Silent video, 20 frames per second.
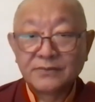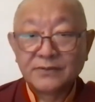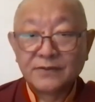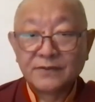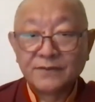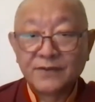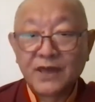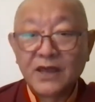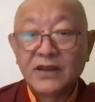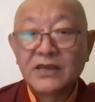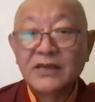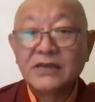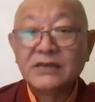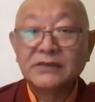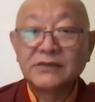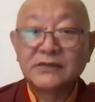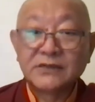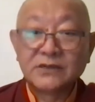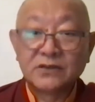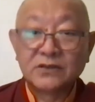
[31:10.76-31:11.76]

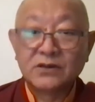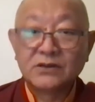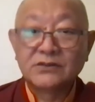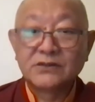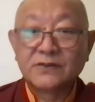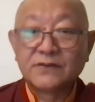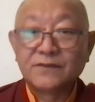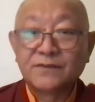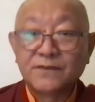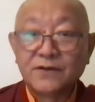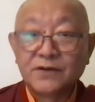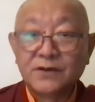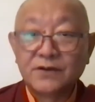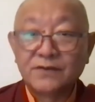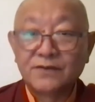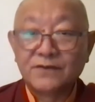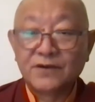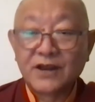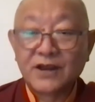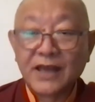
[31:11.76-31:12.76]
varied, lots of
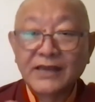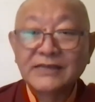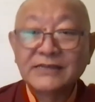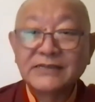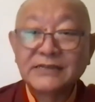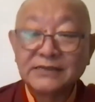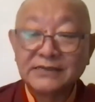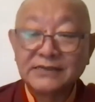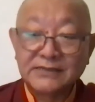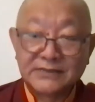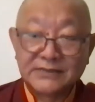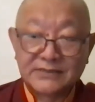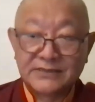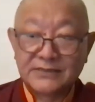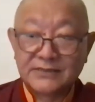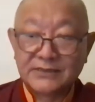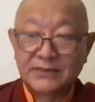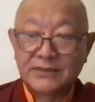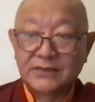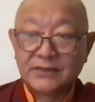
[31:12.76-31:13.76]

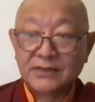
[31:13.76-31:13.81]
varieties.